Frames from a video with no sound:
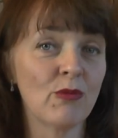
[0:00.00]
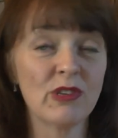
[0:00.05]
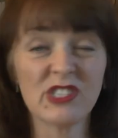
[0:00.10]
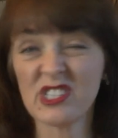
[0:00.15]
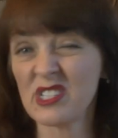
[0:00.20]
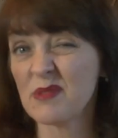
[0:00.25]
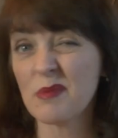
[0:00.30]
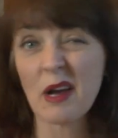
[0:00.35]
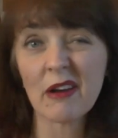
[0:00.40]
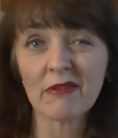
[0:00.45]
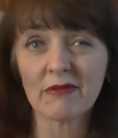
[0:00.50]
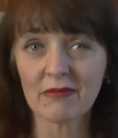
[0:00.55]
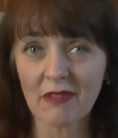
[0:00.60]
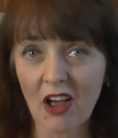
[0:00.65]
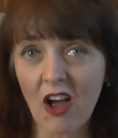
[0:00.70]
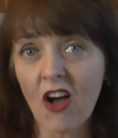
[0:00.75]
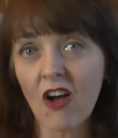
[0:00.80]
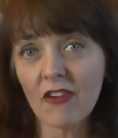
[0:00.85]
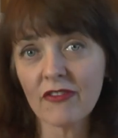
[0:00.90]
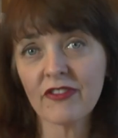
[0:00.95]
which is about
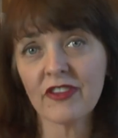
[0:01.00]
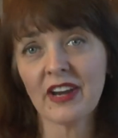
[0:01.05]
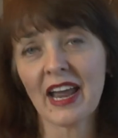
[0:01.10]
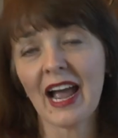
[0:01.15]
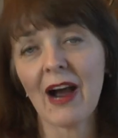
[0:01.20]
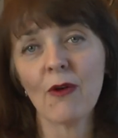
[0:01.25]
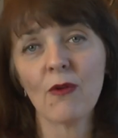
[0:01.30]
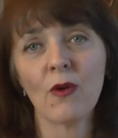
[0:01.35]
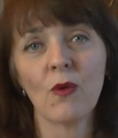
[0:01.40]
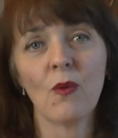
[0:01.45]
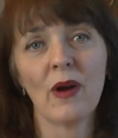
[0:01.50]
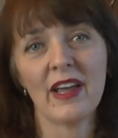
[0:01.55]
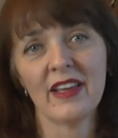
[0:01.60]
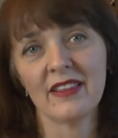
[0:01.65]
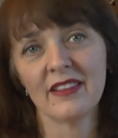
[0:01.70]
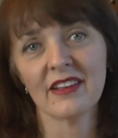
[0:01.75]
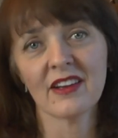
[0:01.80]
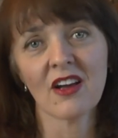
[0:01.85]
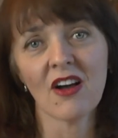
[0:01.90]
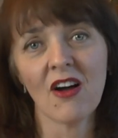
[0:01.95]
half an hour away
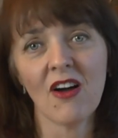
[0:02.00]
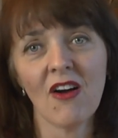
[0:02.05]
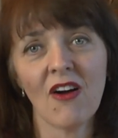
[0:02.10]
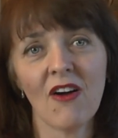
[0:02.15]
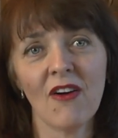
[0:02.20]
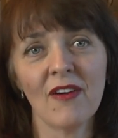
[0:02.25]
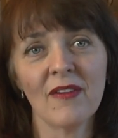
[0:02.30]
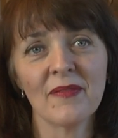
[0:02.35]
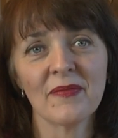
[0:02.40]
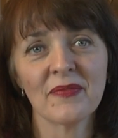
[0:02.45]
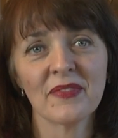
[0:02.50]
in the car.